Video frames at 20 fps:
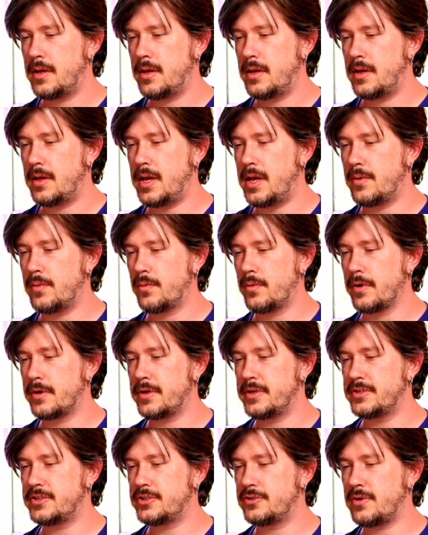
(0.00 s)
and we're going
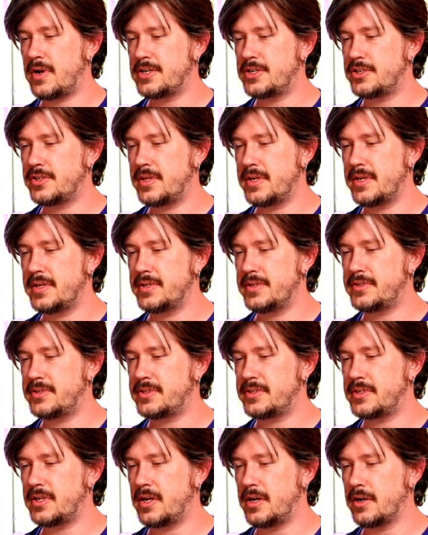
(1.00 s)
to stretch
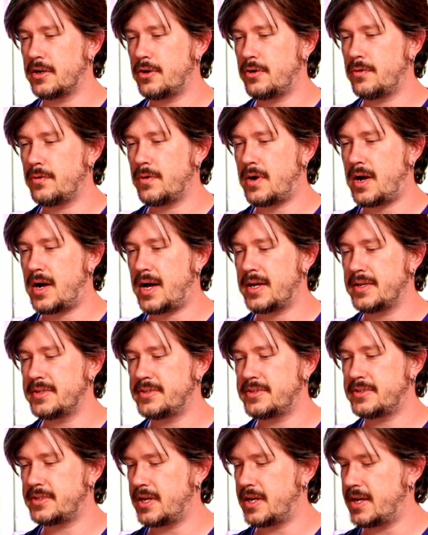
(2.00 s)
this
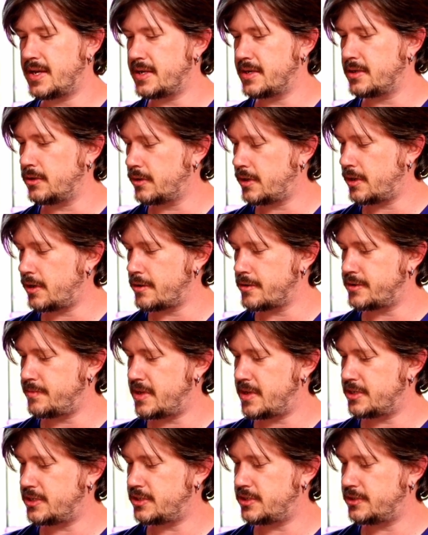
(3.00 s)
across and look at our
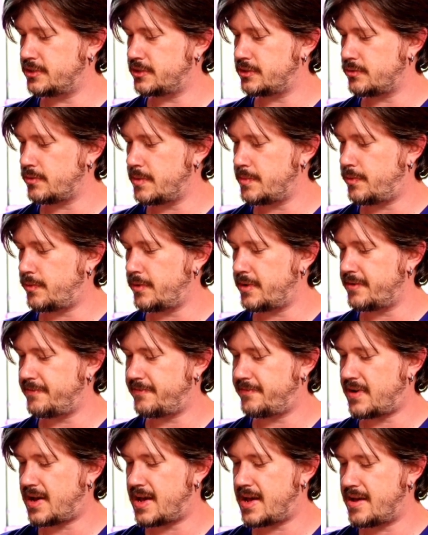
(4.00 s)
dimensions,
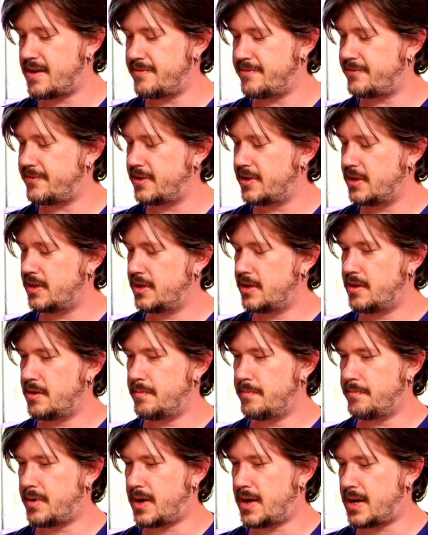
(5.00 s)
3.5
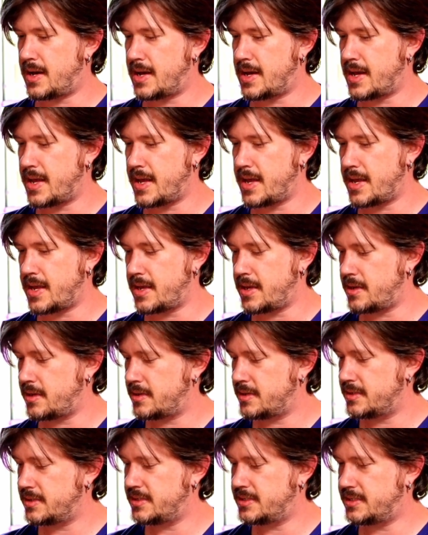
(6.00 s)
by
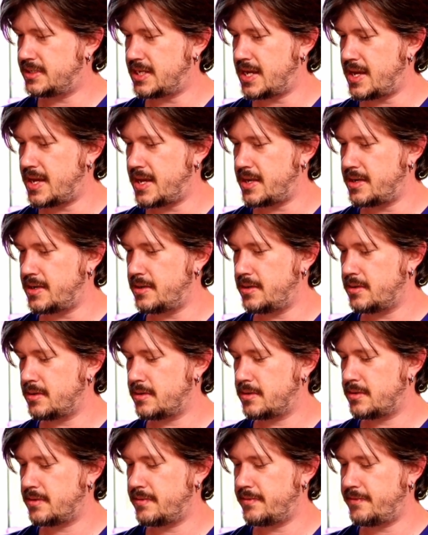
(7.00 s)
10
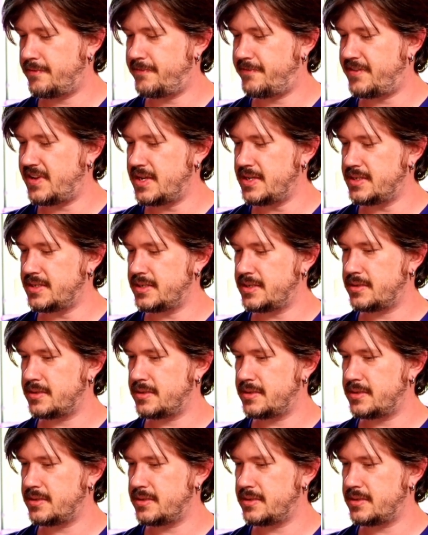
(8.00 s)
feet.